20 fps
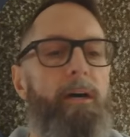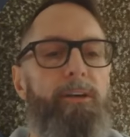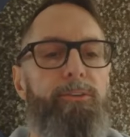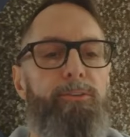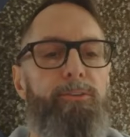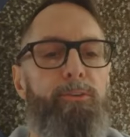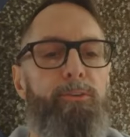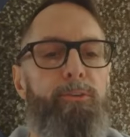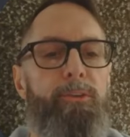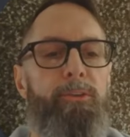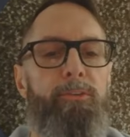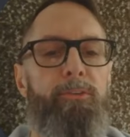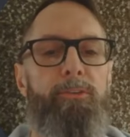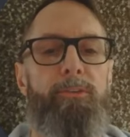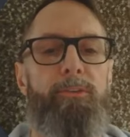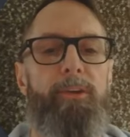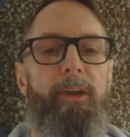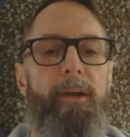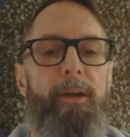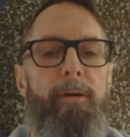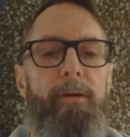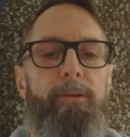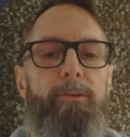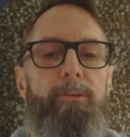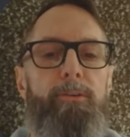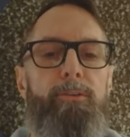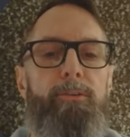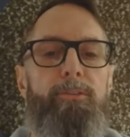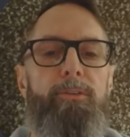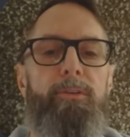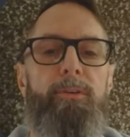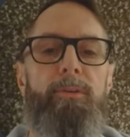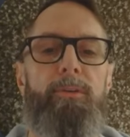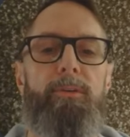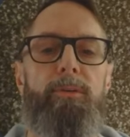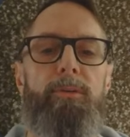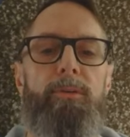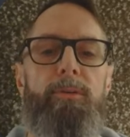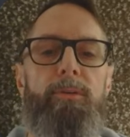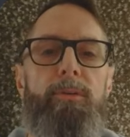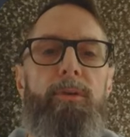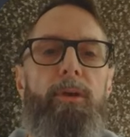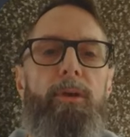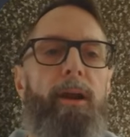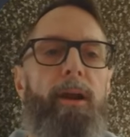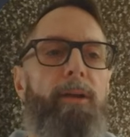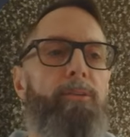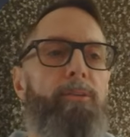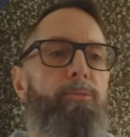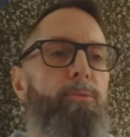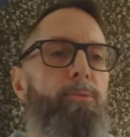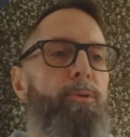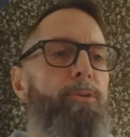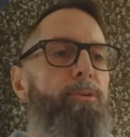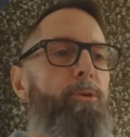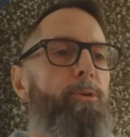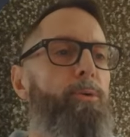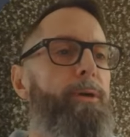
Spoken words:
So these are the characters. I just want to